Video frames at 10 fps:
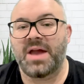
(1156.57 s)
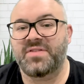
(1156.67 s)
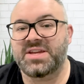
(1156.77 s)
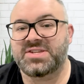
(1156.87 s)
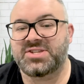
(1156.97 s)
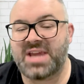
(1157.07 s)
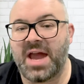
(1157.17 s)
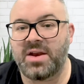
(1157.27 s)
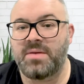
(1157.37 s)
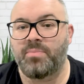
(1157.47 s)
having a
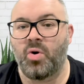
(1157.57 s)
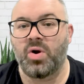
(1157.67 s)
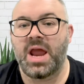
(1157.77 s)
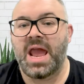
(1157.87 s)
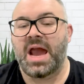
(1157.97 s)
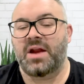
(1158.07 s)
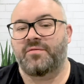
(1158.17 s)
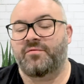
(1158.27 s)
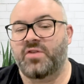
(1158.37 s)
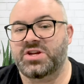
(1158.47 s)
sounding board and a
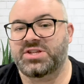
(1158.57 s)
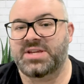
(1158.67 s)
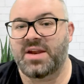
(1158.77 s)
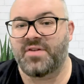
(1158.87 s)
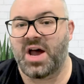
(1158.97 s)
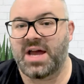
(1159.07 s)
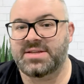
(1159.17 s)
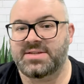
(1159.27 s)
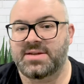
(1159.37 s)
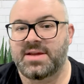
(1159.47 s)
fresh set of
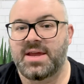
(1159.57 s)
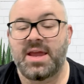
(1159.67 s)
eyes.